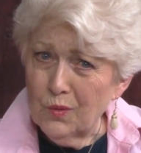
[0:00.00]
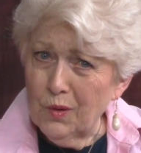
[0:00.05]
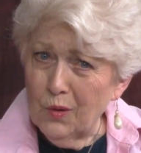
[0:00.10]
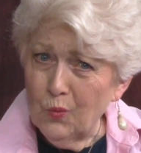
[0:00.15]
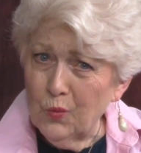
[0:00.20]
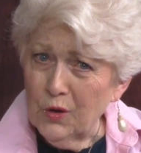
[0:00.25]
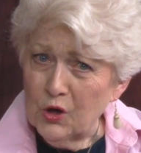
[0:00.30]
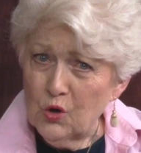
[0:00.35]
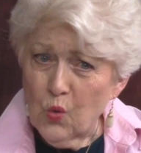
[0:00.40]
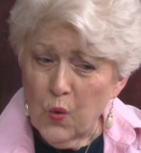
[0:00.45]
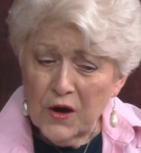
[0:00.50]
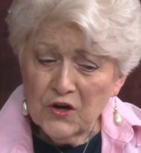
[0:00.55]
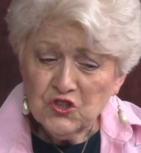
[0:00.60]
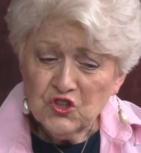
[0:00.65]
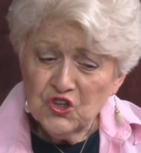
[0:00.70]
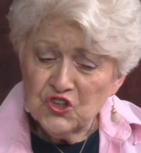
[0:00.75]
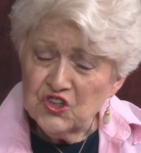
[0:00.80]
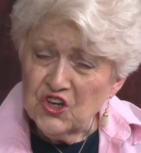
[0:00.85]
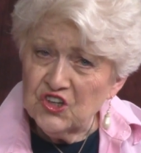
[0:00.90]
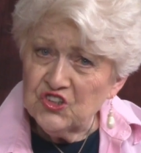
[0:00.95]
We
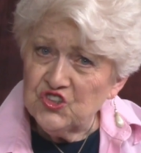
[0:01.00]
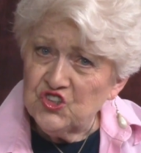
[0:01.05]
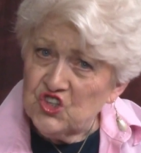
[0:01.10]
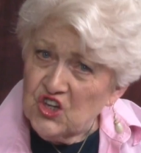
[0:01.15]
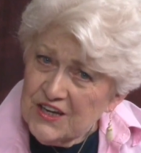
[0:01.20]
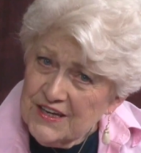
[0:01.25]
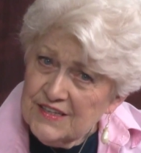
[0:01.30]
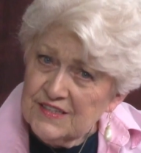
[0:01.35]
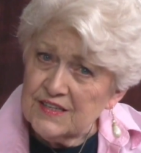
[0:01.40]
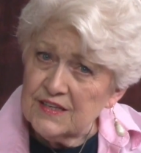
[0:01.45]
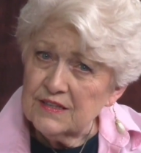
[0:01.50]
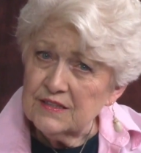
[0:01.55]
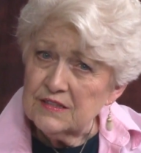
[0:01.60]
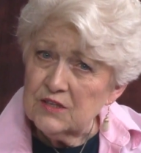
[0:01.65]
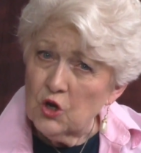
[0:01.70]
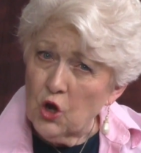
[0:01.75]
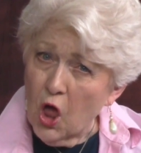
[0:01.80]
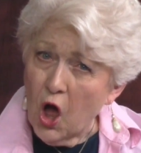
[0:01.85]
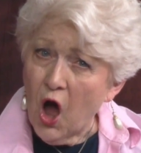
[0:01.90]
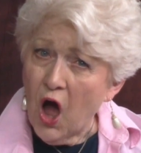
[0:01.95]
question, did Jesus
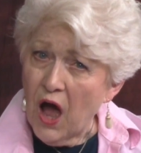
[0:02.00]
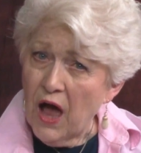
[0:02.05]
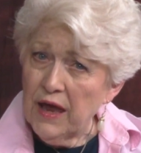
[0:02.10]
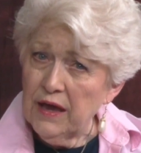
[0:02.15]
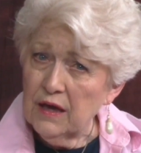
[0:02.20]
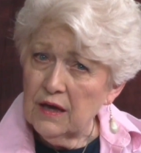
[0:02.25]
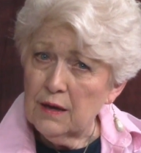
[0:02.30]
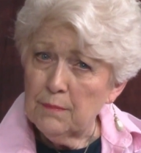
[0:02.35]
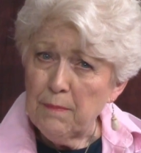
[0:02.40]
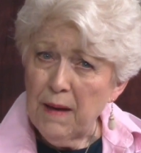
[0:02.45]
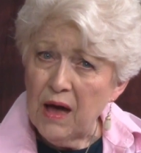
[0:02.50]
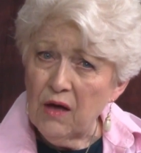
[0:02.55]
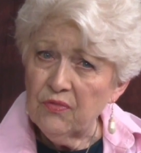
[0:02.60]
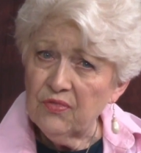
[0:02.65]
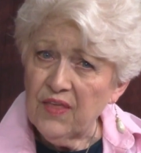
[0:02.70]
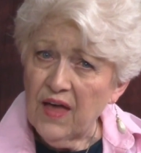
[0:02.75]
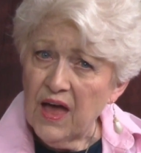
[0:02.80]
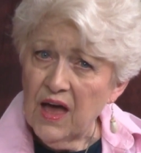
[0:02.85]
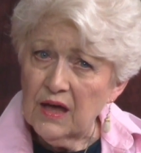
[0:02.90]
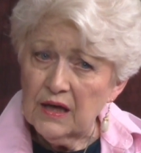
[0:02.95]
lie about
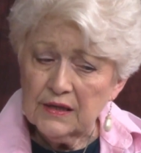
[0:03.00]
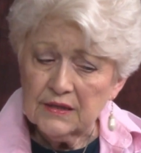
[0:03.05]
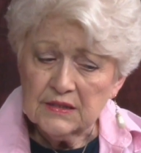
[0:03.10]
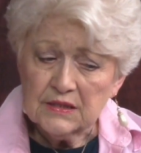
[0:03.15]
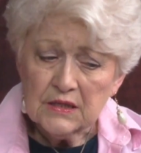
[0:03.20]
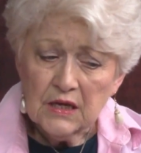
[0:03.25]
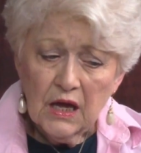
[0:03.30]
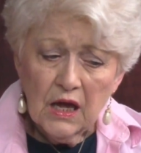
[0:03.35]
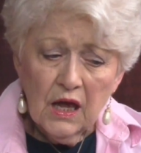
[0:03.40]
that?